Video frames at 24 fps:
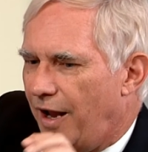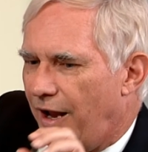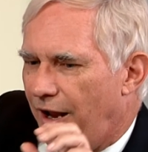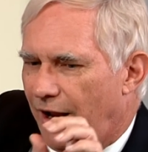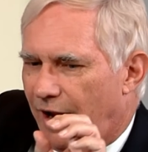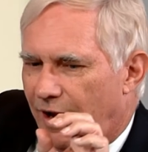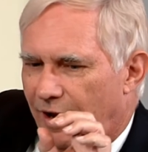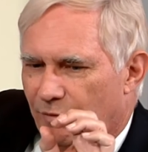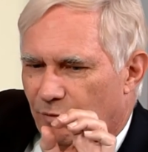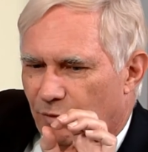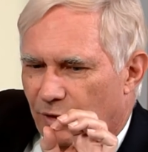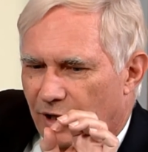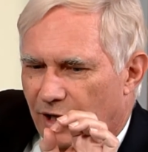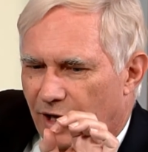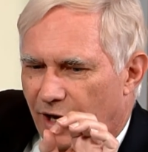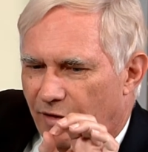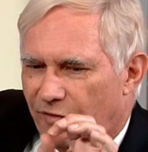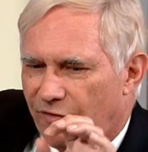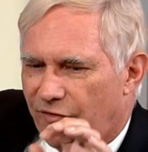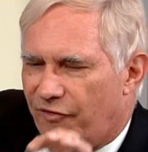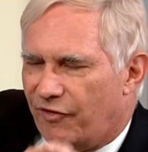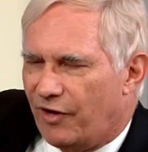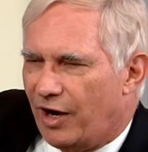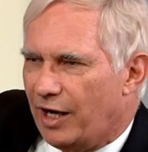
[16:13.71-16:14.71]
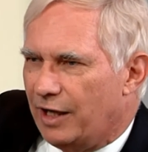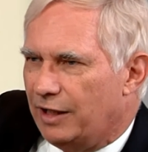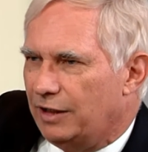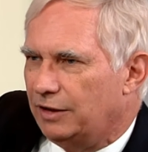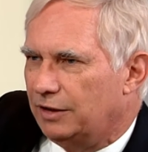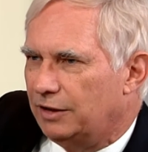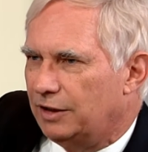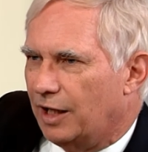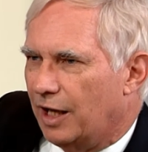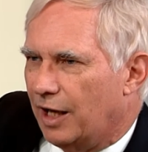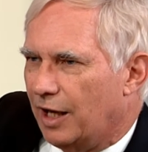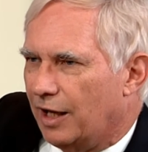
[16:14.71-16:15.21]
And when I
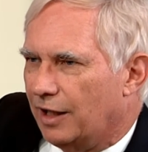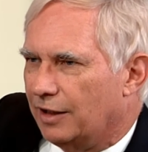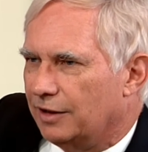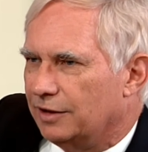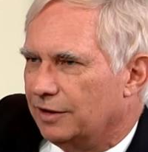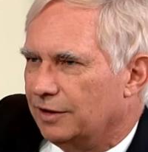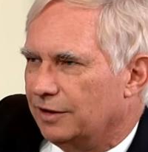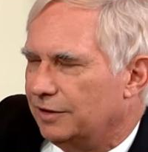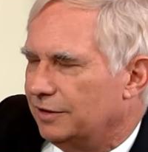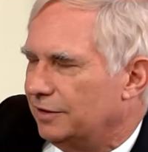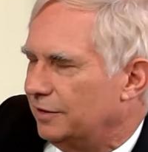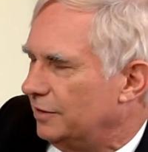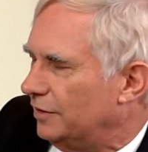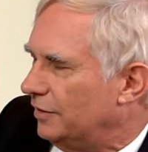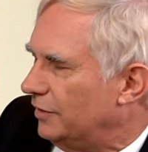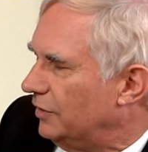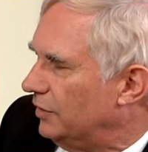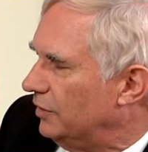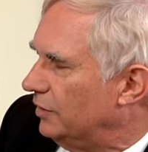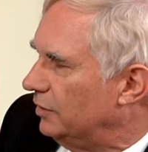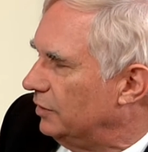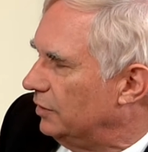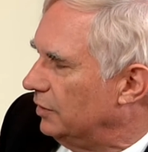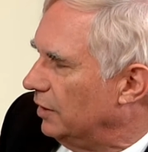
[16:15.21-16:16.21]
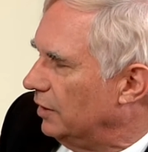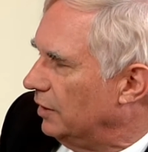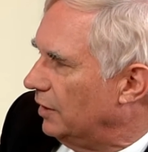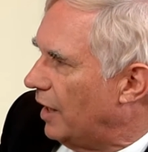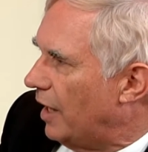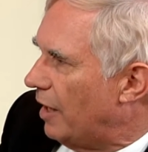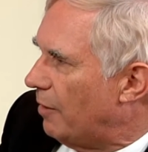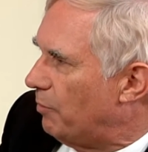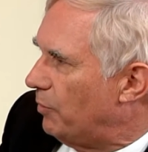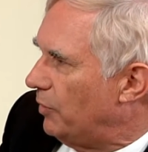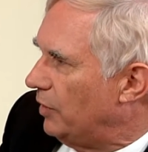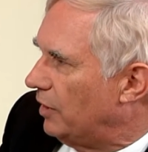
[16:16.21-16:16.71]
find that, then
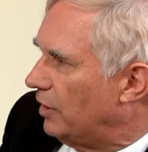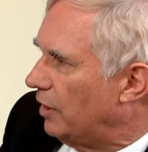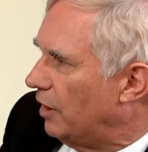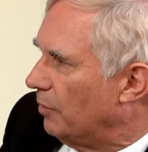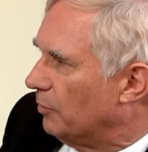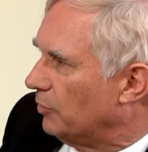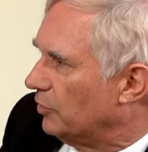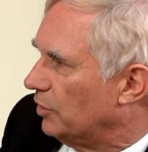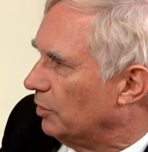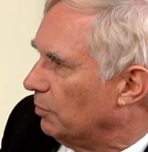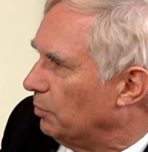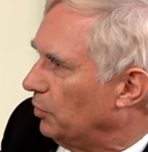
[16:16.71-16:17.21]
that becomes the